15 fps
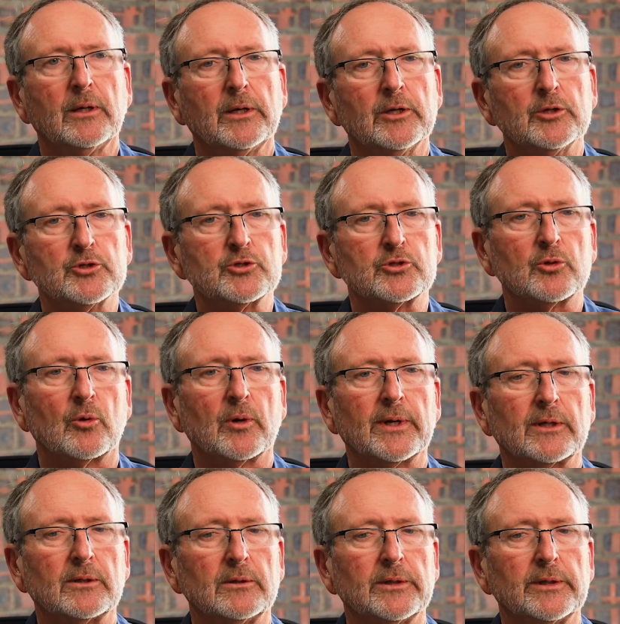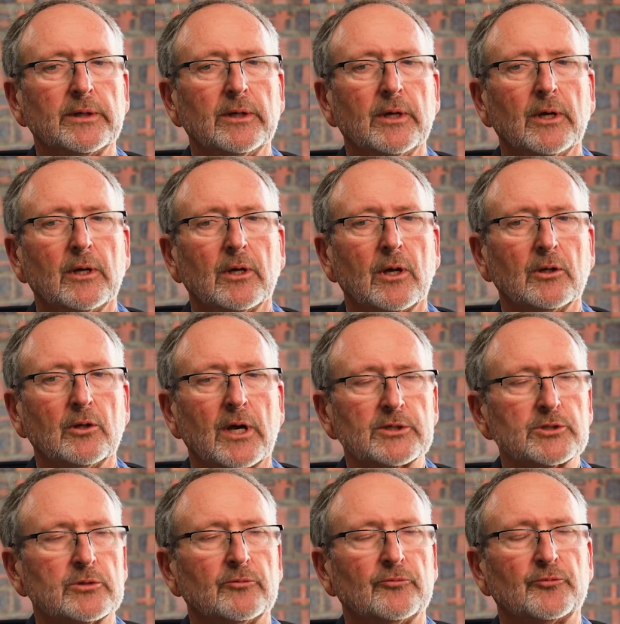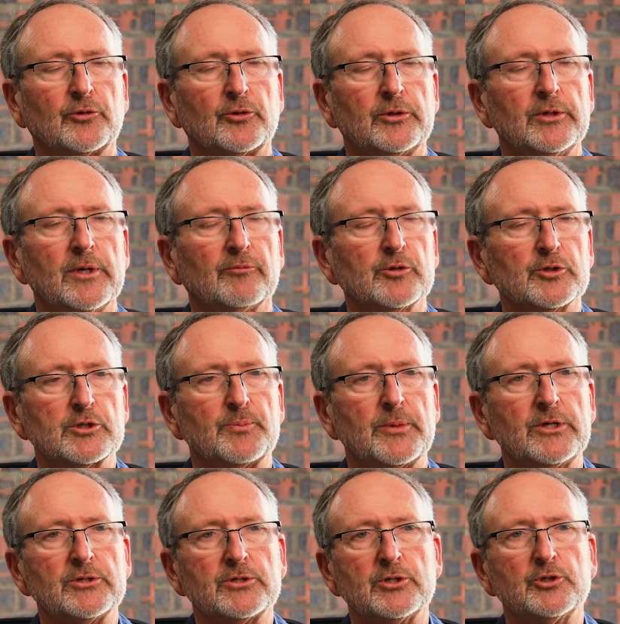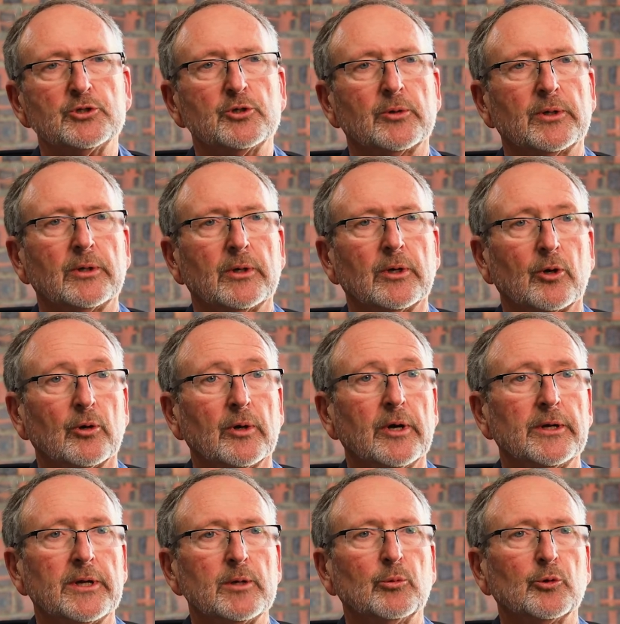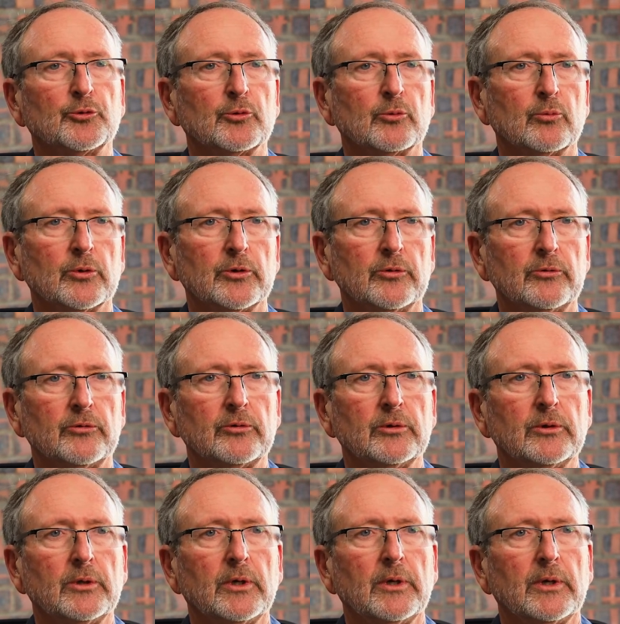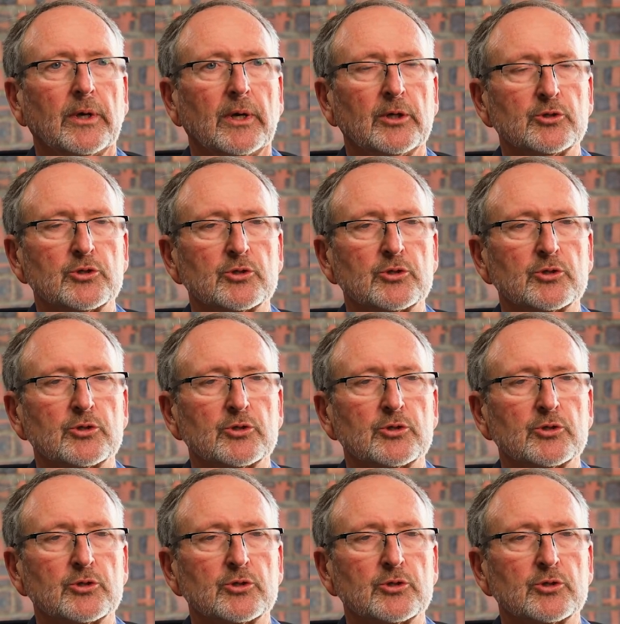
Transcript: Historically, lots of different species you are unable to root. And